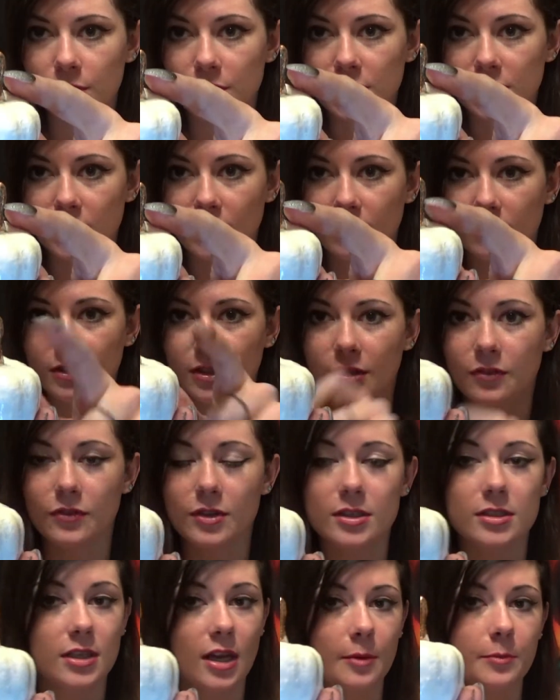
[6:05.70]
just going to leave
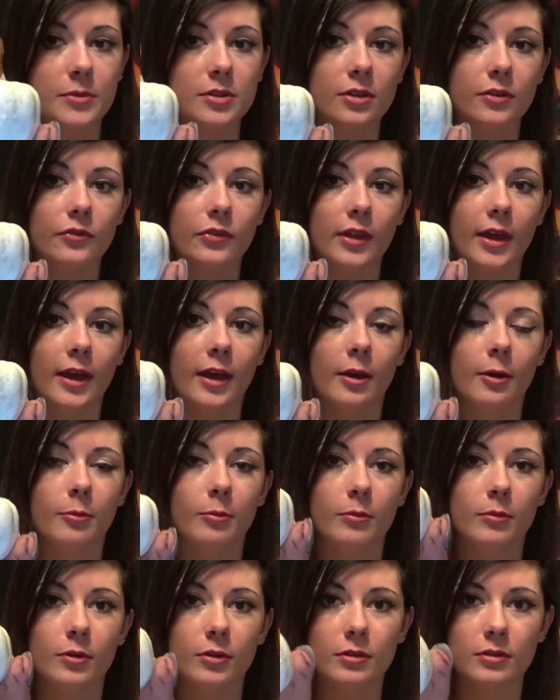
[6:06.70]
the stems of
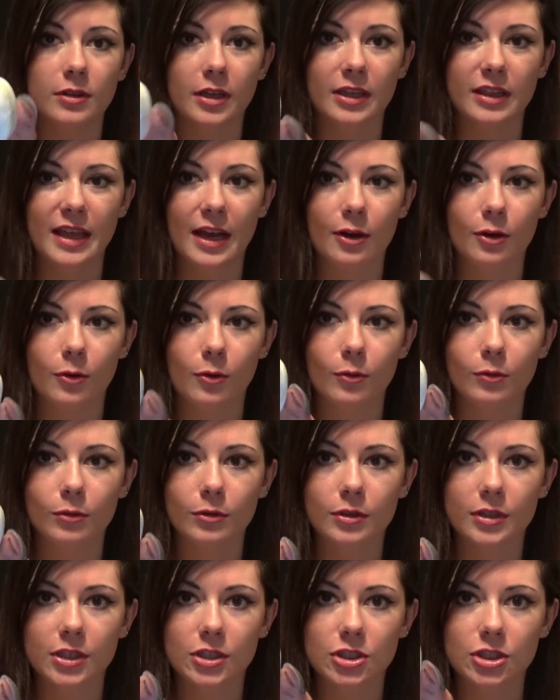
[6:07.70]
them like that
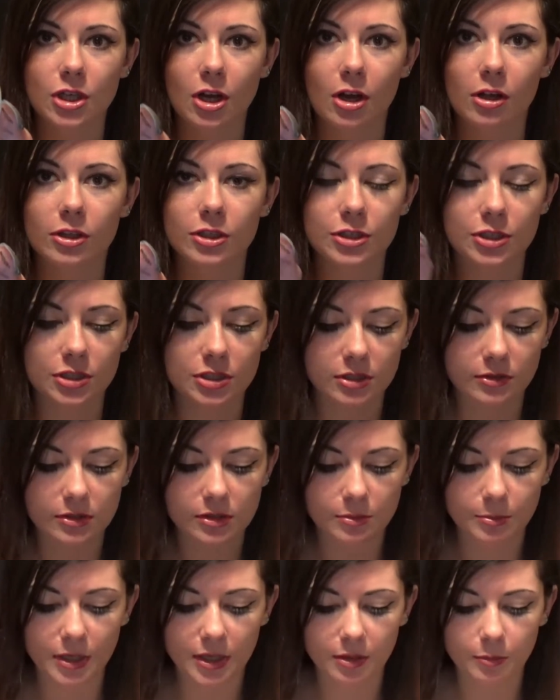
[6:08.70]
goldish color just
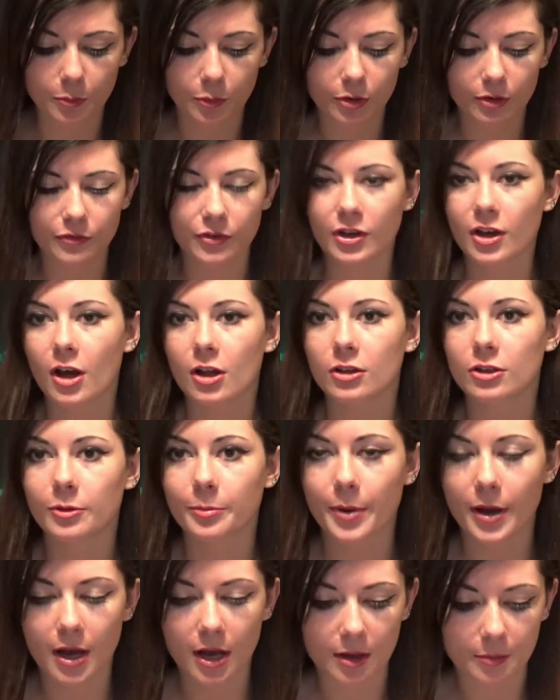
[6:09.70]
to make more of a color
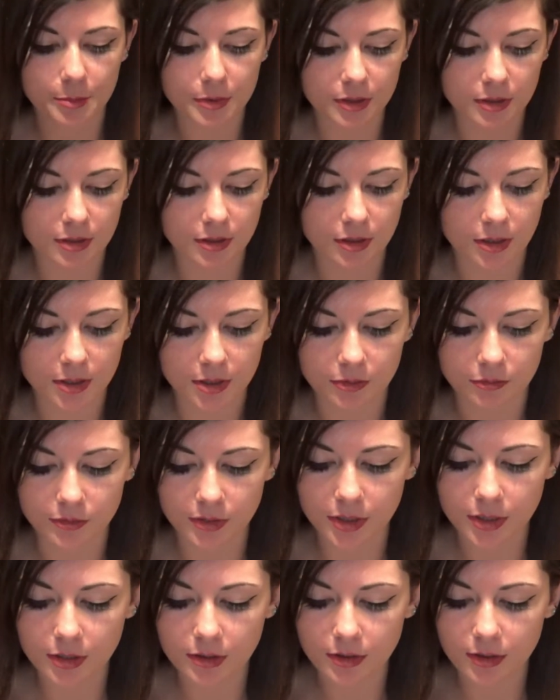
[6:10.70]
pop in our
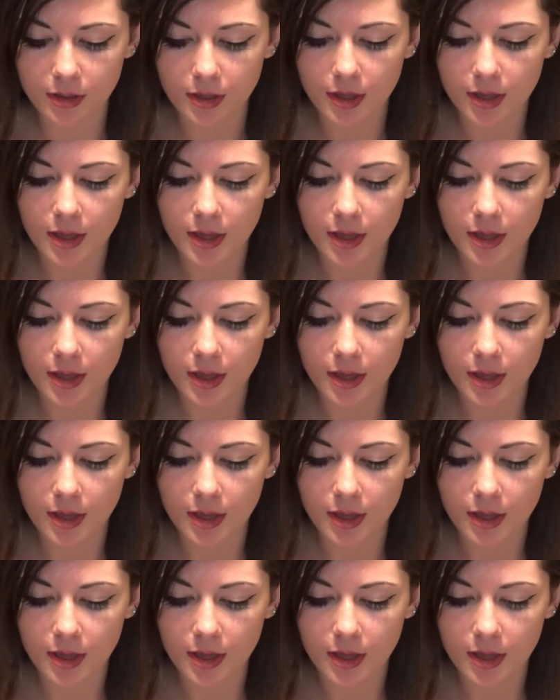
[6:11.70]
wreath.